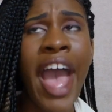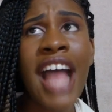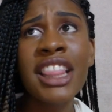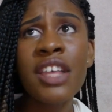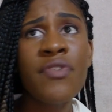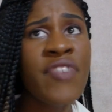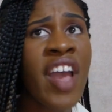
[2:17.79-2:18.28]

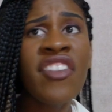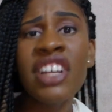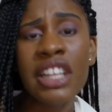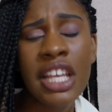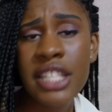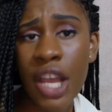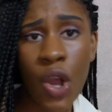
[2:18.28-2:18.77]
At the very
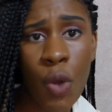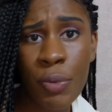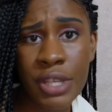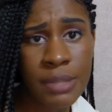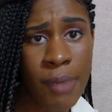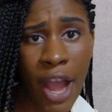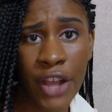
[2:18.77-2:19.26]
least, I hope
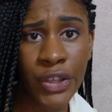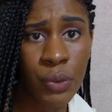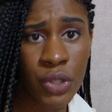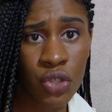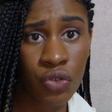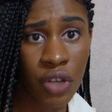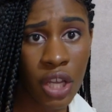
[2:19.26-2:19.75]
he's buying you
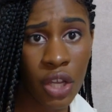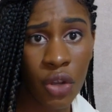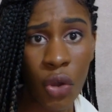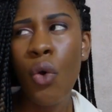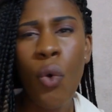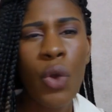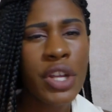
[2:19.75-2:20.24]
a drink
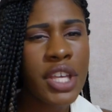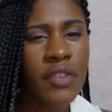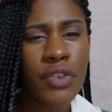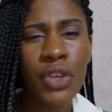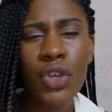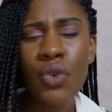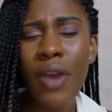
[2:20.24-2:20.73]
or
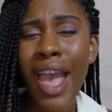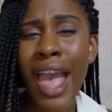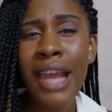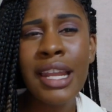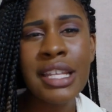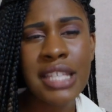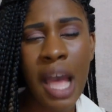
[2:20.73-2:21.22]
giving you
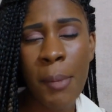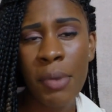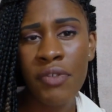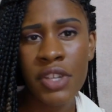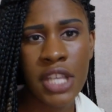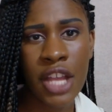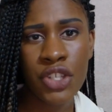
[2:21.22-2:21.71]
any type
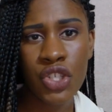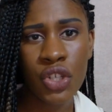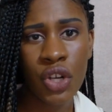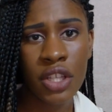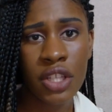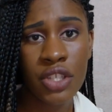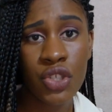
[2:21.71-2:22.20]
of
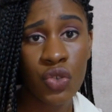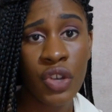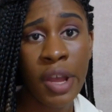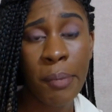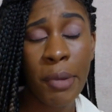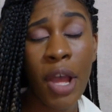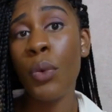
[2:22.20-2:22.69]
attention on this
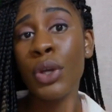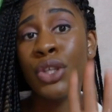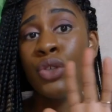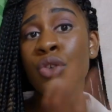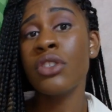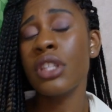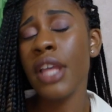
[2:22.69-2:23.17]
trip. What
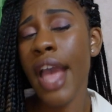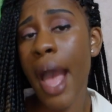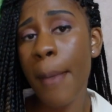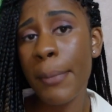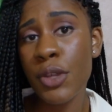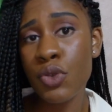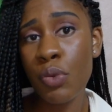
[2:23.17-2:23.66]
usually
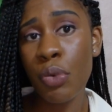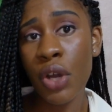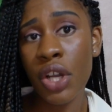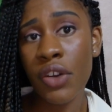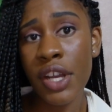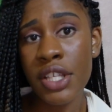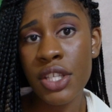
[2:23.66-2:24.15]
happens with
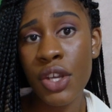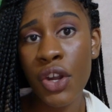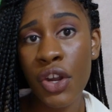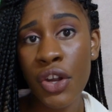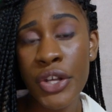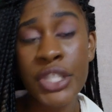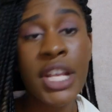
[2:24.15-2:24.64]
boy crazy
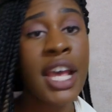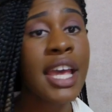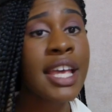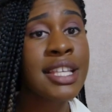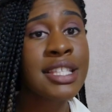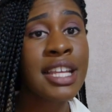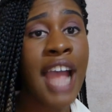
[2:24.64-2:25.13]
girls
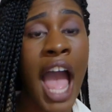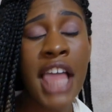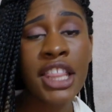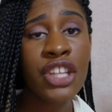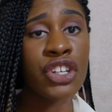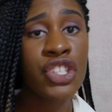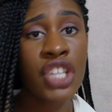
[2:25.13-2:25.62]
is the guy
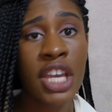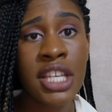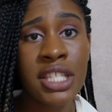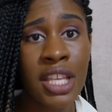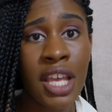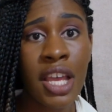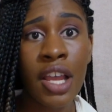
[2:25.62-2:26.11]
that they're
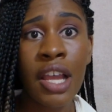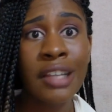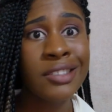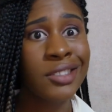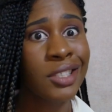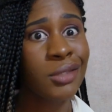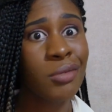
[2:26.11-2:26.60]
chasing
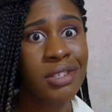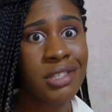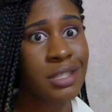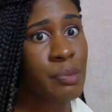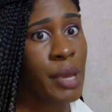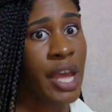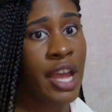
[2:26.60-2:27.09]
just wants
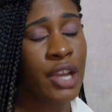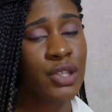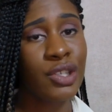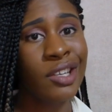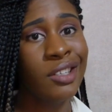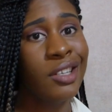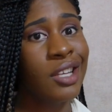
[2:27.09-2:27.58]
to
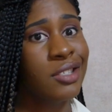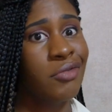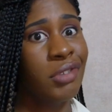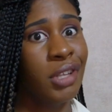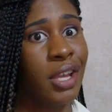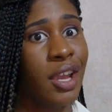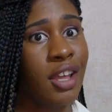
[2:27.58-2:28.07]
smash and doesn't
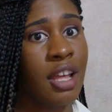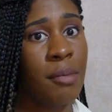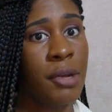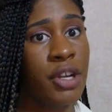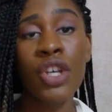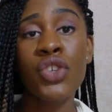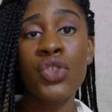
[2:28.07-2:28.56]
really care that
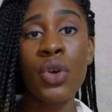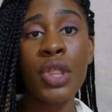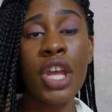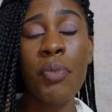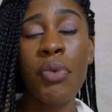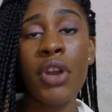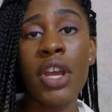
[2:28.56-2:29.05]
much. So
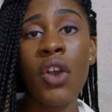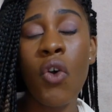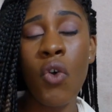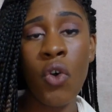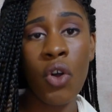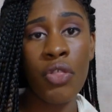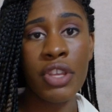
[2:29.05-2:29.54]
they're putting
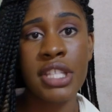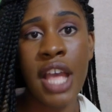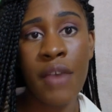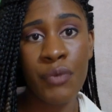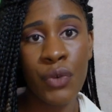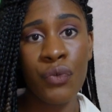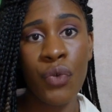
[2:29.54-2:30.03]
all this
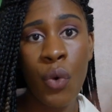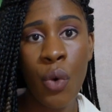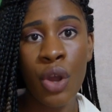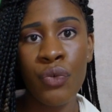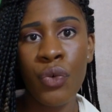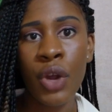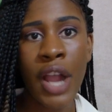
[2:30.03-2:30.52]
effort
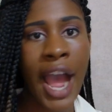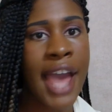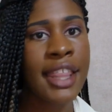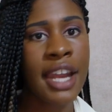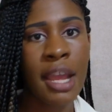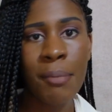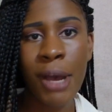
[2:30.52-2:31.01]
forward for a guy
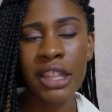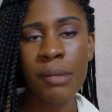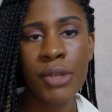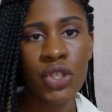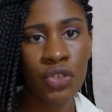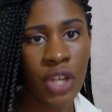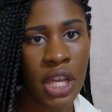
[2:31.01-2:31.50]
that ain't bought them
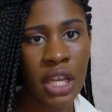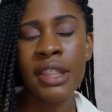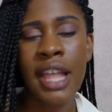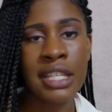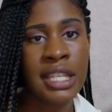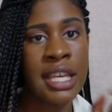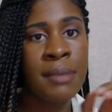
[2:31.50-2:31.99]
a drink,
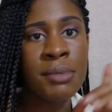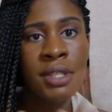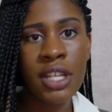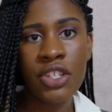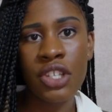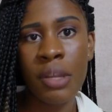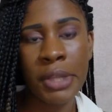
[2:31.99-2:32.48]
that keeps
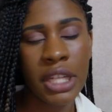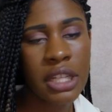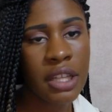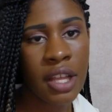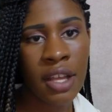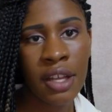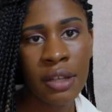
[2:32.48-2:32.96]
ditching them in the
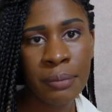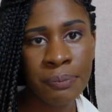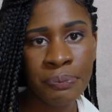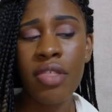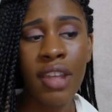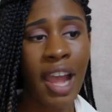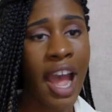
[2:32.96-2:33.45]
club.
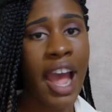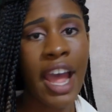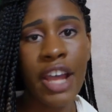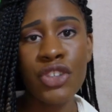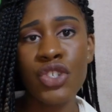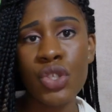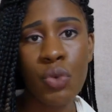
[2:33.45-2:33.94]
The
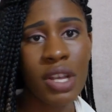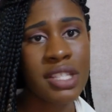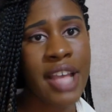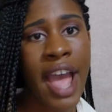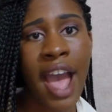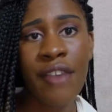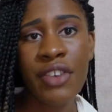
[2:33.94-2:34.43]
guy just wants
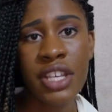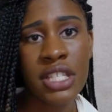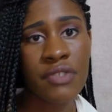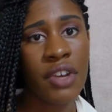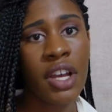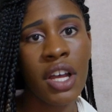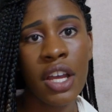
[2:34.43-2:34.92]
to have his
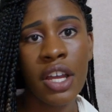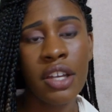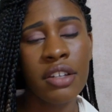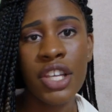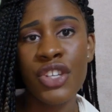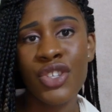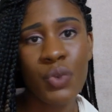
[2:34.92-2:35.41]

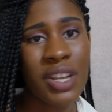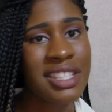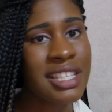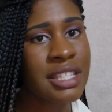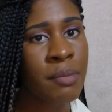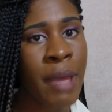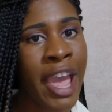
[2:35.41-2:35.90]
fun. He just wants
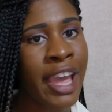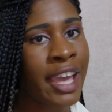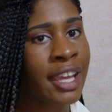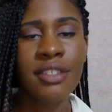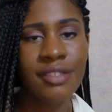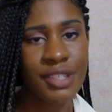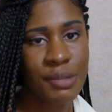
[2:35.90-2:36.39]
to smang
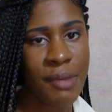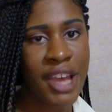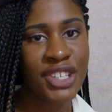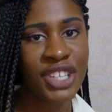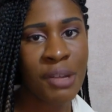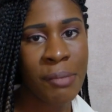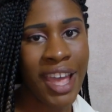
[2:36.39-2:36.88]
it,
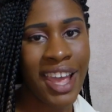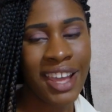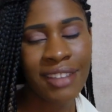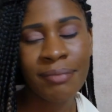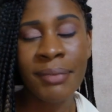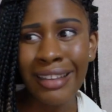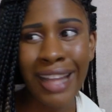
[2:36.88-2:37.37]
smash it and
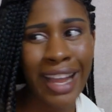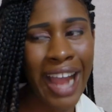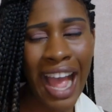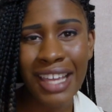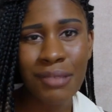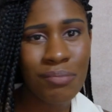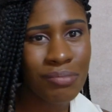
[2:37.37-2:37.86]
bang. Like,
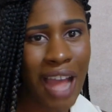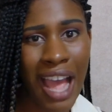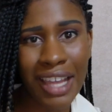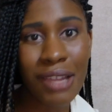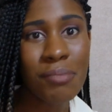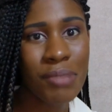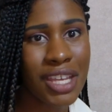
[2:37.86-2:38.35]
I
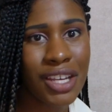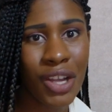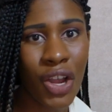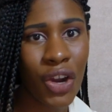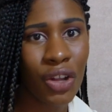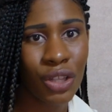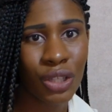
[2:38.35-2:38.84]
can be a
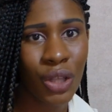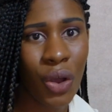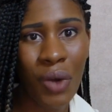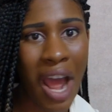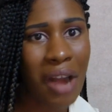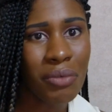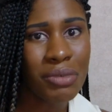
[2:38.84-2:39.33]
girl
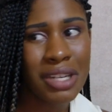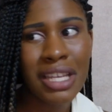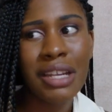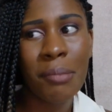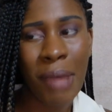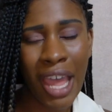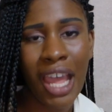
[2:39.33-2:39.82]
alone. I don't
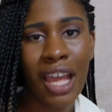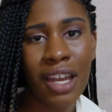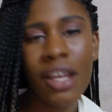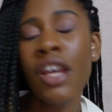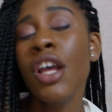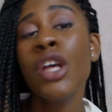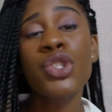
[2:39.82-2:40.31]
need a
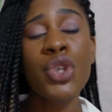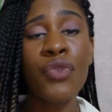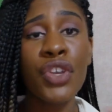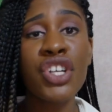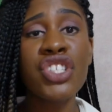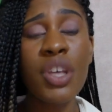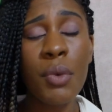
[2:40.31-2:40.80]
man. So if
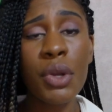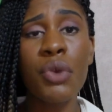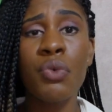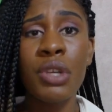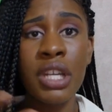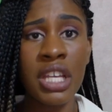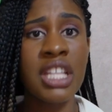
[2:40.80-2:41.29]
you're someone
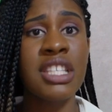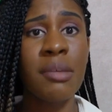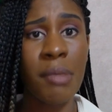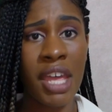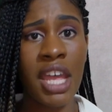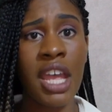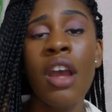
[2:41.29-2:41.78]
who needs a
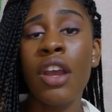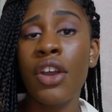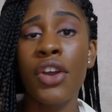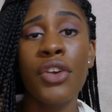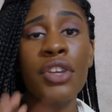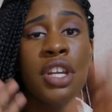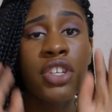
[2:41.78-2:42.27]
man,
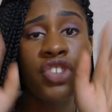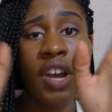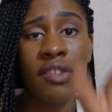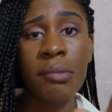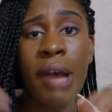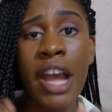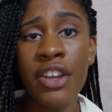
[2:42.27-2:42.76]
girl, you need to
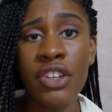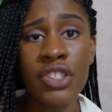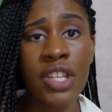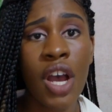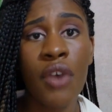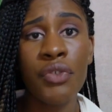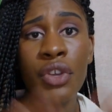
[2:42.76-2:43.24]
travel by
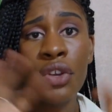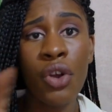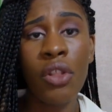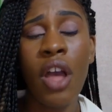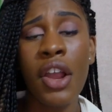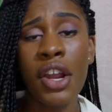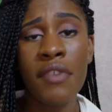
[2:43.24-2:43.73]
yourself. You're no
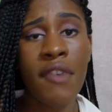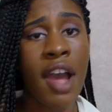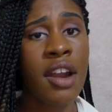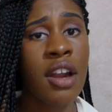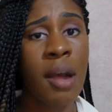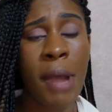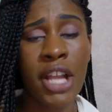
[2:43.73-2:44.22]
longer
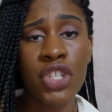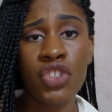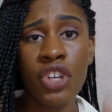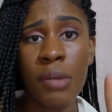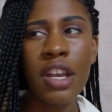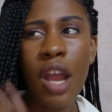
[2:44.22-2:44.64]
invited on my trip.